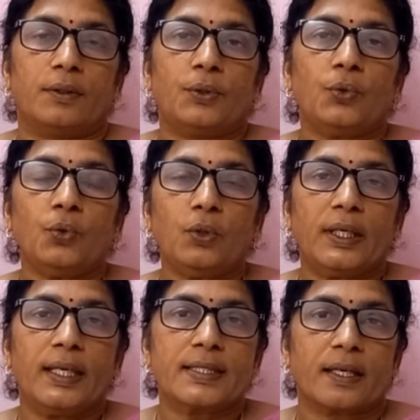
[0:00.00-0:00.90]
2
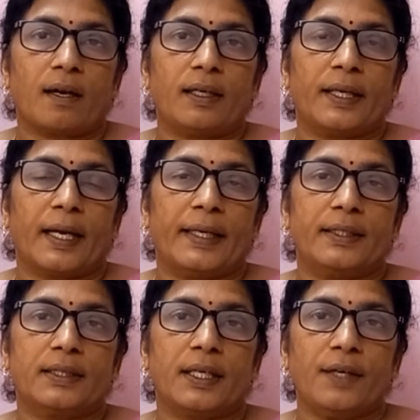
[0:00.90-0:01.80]

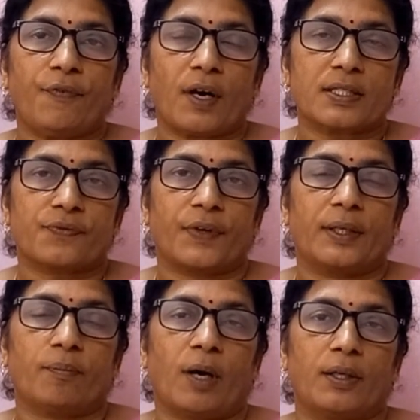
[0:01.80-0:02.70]
glyceraldehyde
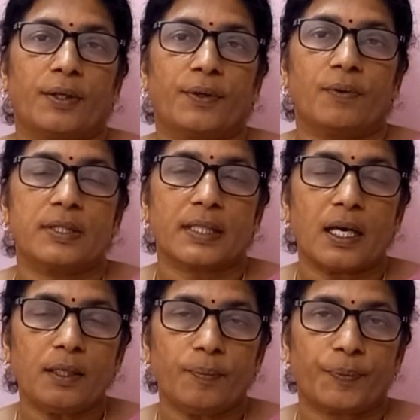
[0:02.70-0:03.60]
3-phosphate molecules
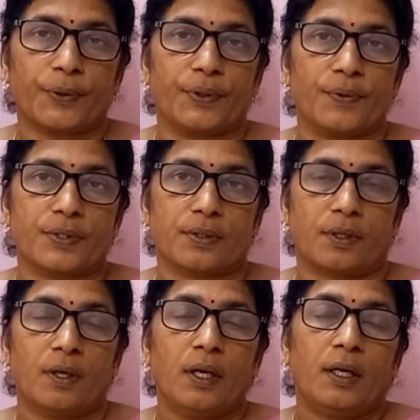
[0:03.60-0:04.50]
are produced.
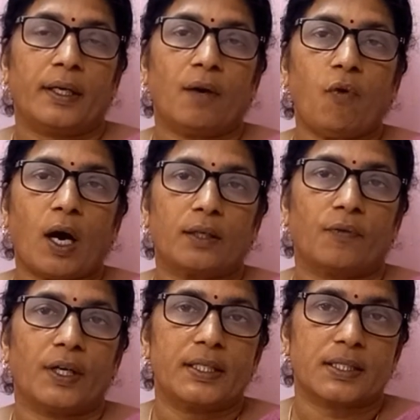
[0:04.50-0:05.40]
Now
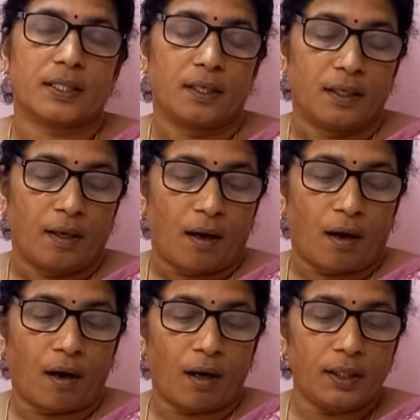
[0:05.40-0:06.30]
onwards
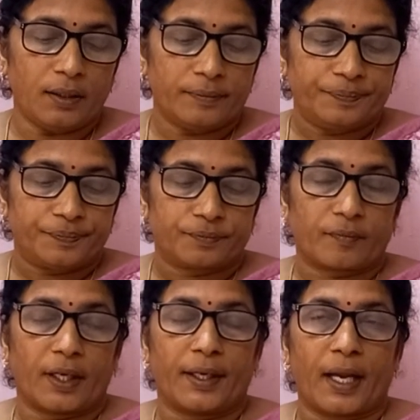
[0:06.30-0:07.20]
all
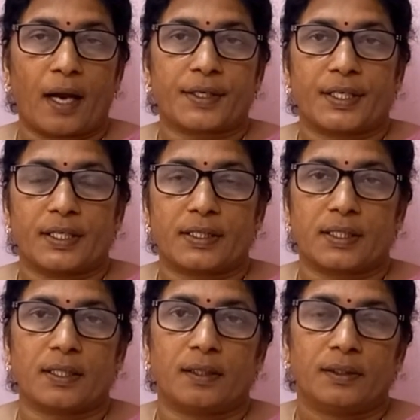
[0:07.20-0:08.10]

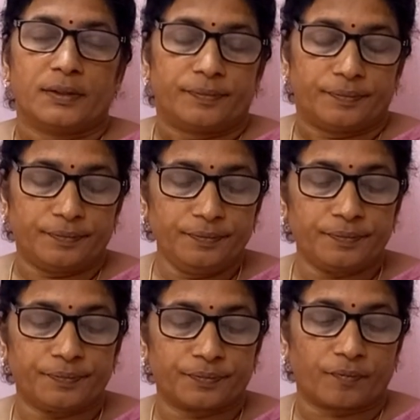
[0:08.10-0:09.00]
reactions
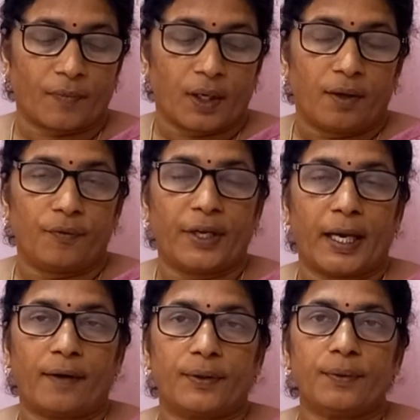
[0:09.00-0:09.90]
we
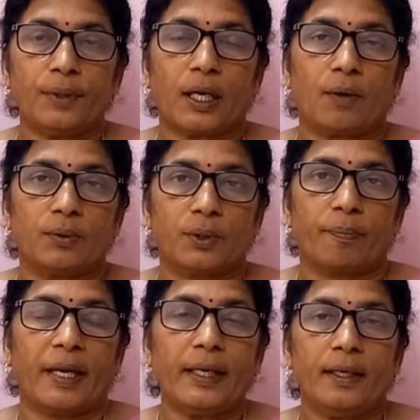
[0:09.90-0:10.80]
have to
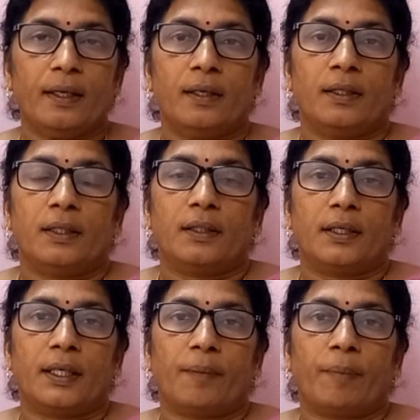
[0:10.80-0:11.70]
count by
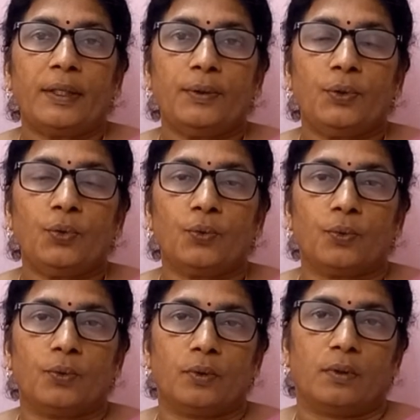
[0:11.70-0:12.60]
number 2.
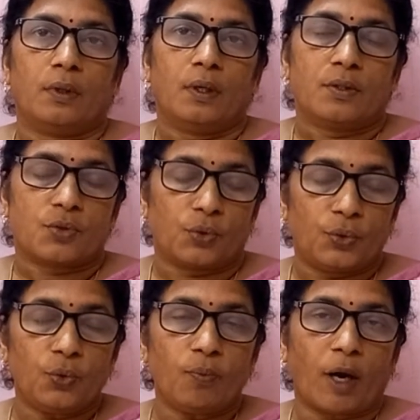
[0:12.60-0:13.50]
So
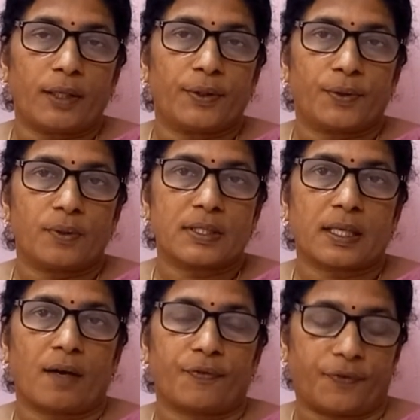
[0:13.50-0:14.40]
2 molecules
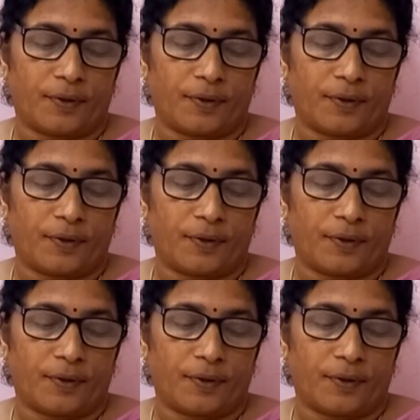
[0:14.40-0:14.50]
of